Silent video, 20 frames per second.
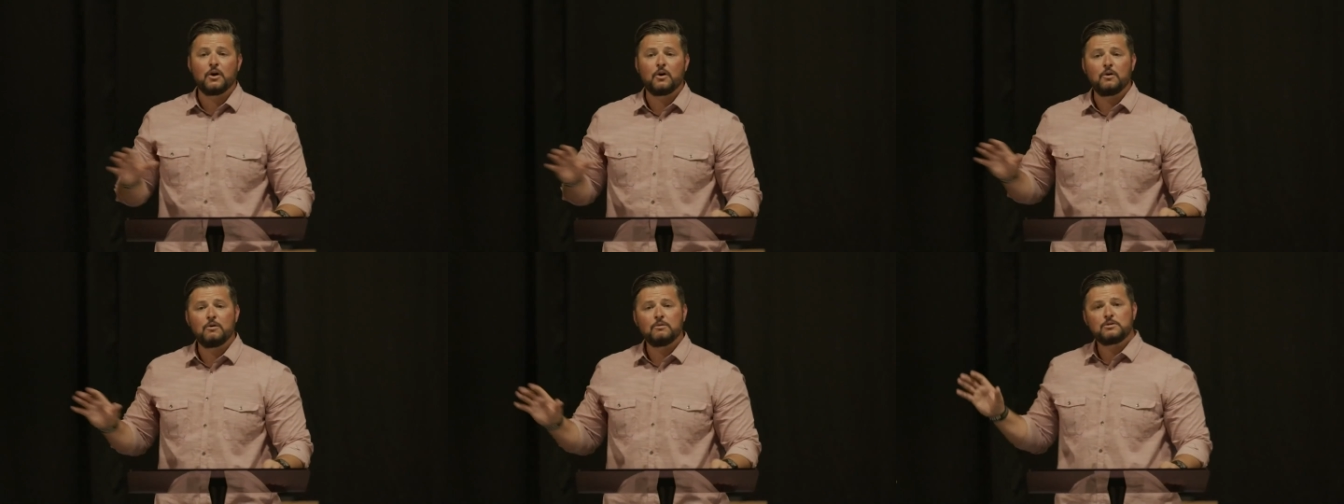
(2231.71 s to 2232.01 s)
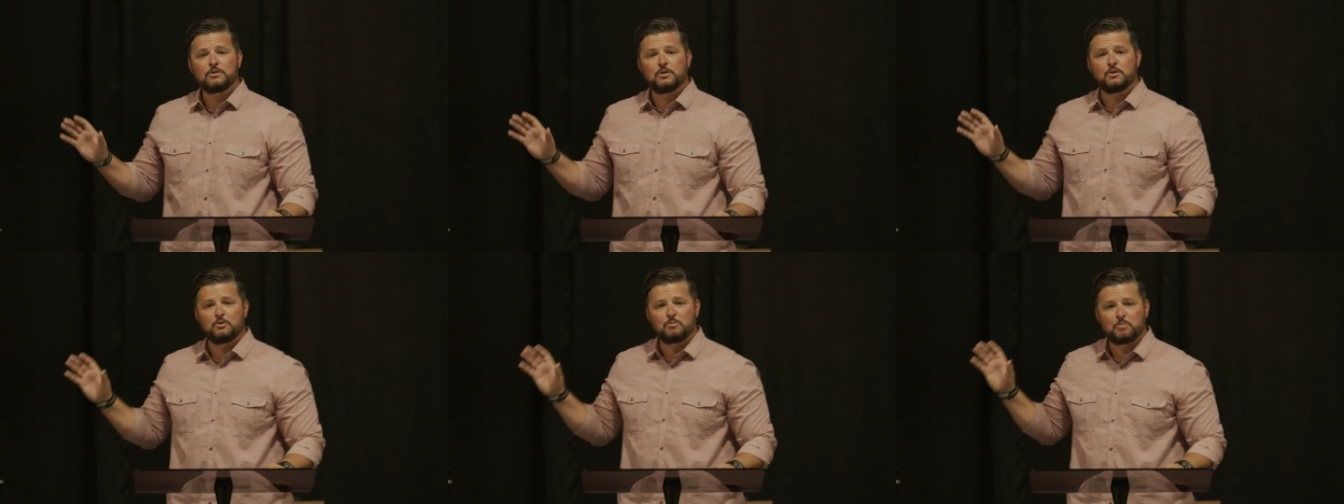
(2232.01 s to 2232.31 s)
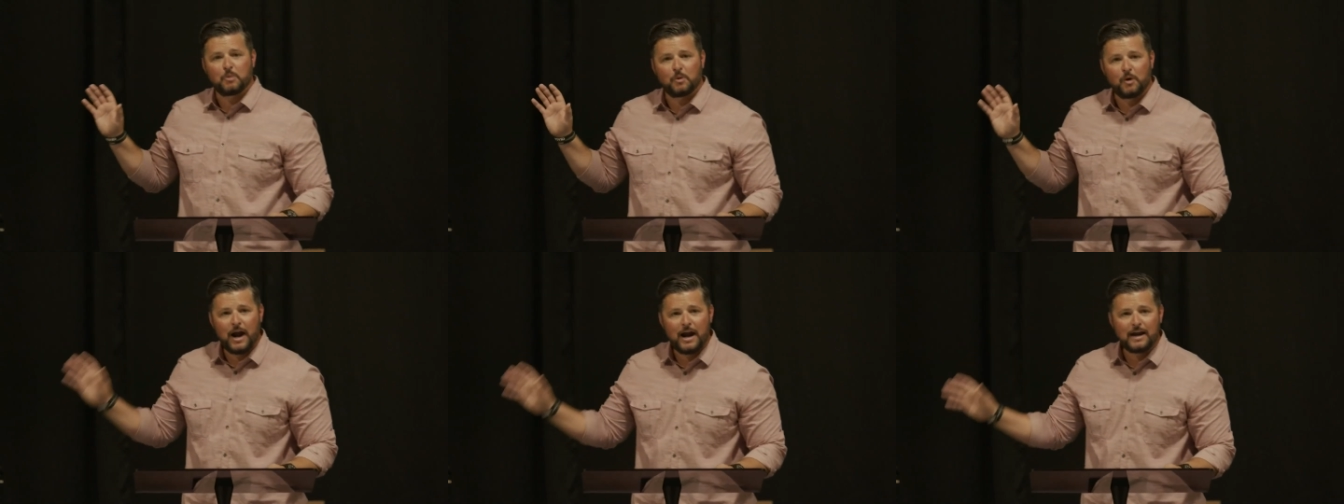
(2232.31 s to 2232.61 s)
those who
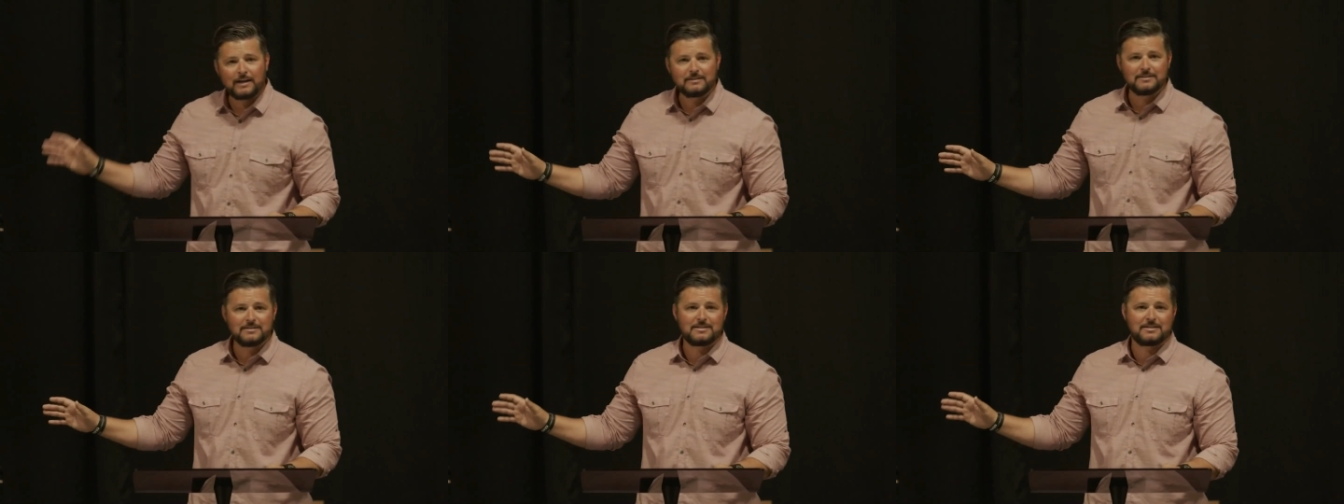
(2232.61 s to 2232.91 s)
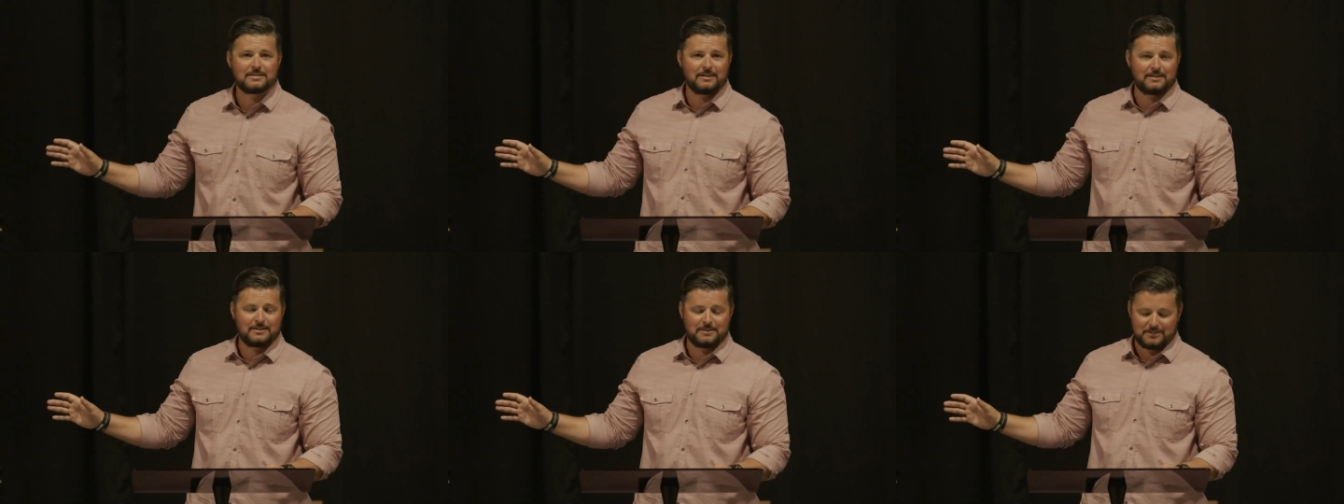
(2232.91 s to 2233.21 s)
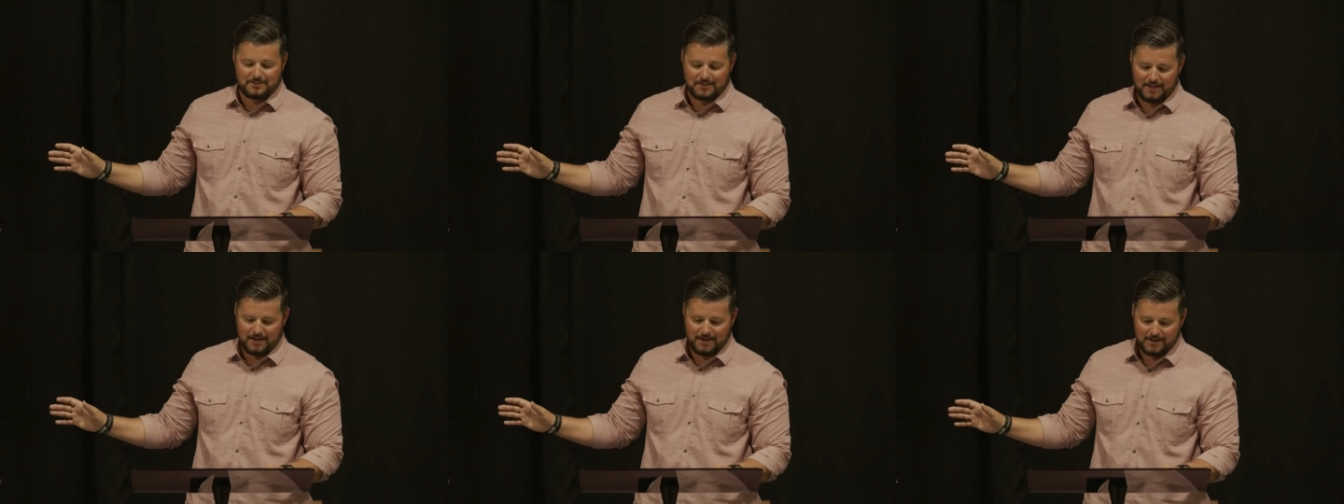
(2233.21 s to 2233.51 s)
practice
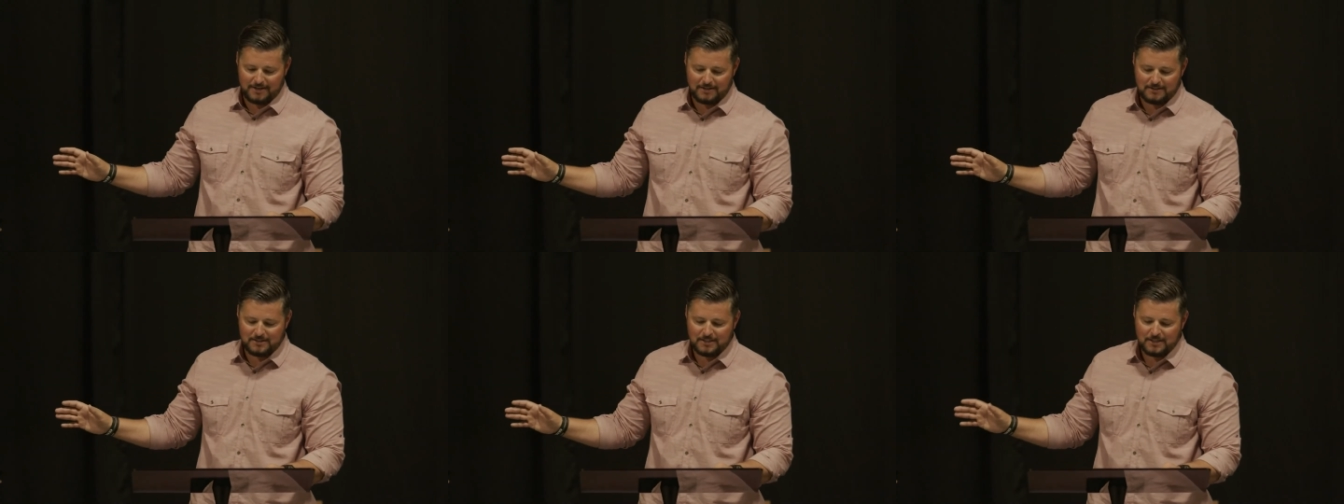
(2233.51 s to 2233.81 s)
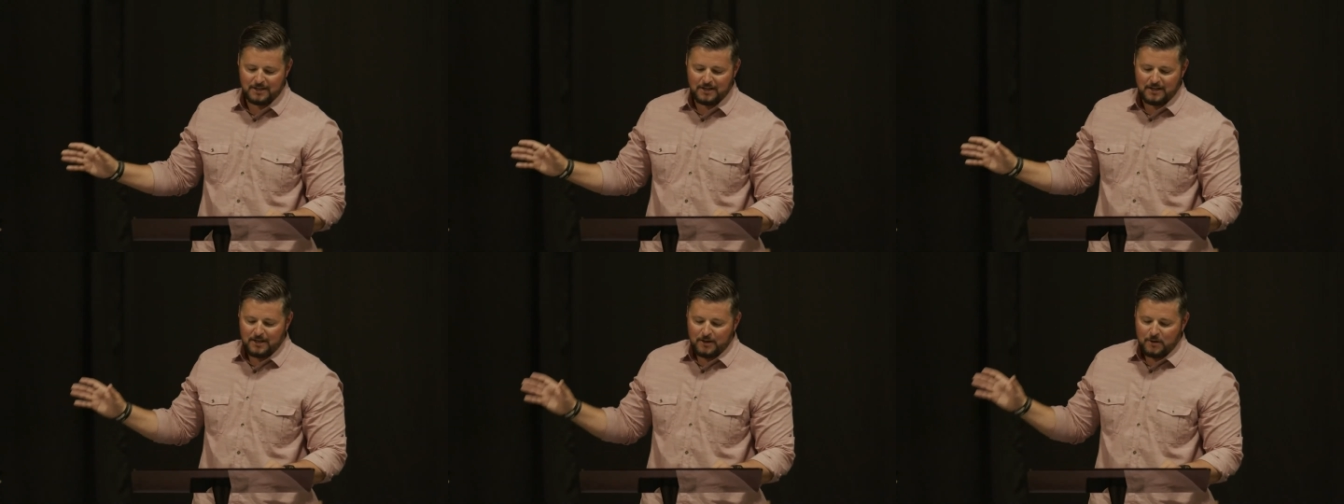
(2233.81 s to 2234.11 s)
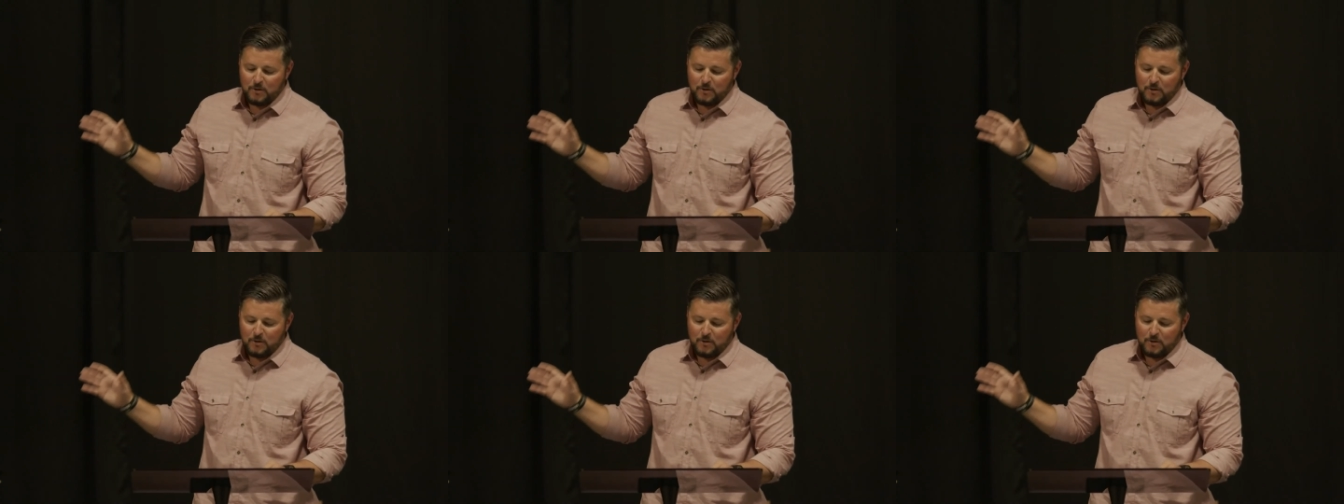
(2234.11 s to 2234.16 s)
such things